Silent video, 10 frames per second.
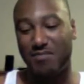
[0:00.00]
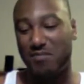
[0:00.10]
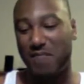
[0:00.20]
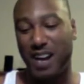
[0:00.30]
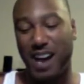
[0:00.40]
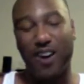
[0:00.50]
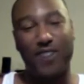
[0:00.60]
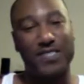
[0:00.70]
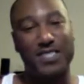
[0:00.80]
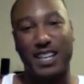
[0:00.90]
I got off
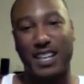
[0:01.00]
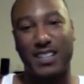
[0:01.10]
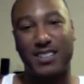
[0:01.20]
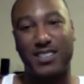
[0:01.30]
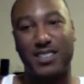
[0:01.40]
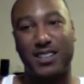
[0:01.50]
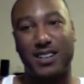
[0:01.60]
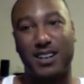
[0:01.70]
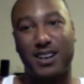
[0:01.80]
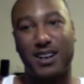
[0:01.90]
the stage,
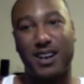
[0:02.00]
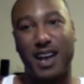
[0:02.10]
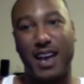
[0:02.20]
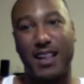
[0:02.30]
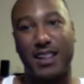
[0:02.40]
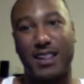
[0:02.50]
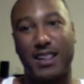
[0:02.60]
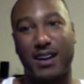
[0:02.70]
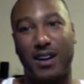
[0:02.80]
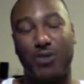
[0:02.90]
and
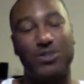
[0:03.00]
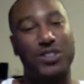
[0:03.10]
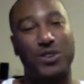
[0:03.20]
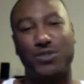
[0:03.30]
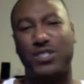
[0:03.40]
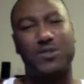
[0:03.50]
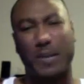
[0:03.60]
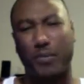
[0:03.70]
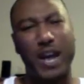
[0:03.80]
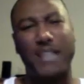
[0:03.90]
the host and hostess was
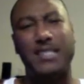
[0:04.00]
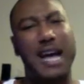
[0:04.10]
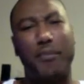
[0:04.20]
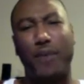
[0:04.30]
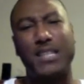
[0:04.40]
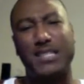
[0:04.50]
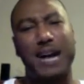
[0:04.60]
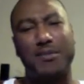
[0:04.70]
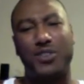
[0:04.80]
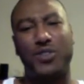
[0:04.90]
like, Brad,
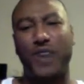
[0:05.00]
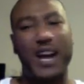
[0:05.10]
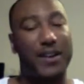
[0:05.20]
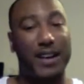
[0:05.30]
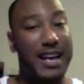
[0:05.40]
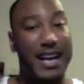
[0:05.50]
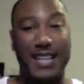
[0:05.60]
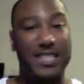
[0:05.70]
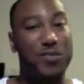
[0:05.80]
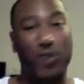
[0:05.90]
stop, turn around.
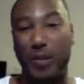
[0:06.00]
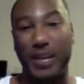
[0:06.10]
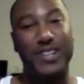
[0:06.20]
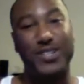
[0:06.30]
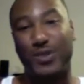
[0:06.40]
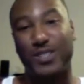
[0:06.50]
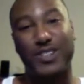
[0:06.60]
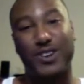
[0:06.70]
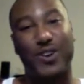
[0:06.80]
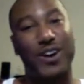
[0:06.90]
At this point, my ears were
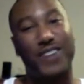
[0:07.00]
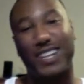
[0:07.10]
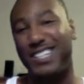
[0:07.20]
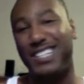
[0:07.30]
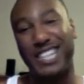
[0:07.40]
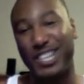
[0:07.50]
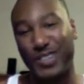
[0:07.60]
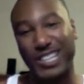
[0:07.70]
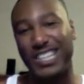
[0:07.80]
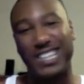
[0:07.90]
turned off. I couldn't
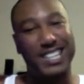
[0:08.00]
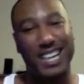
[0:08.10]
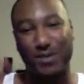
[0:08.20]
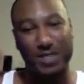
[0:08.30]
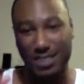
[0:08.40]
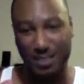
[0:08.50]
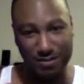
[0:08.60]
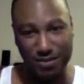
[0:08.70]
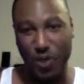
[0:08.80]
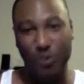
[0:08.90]
hear anything. I was just
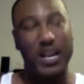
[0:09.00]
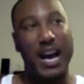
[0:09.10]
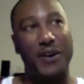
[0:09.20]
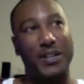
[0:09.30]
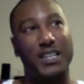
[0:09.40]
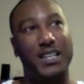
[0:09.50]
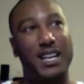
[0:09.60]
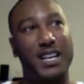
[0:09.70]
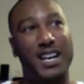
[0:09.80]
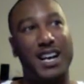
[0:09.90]
zoned out. And
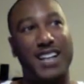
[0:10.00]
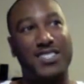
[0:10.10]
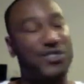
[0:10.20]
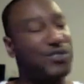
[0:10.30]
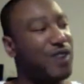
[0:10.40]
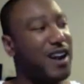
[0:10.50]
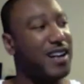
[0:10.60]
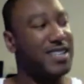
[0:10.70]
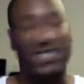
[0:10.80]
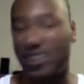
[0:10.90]
I turned around
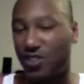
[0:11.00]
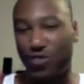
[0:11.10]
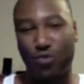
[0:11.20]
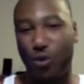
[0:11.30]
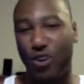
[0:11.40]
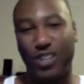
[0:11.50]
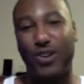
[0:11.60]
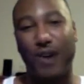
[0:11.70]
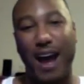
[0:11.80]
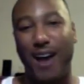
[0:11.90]
and I just heard the roar of the
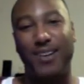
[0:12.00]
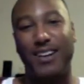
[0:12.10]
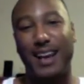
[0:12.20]
crowd.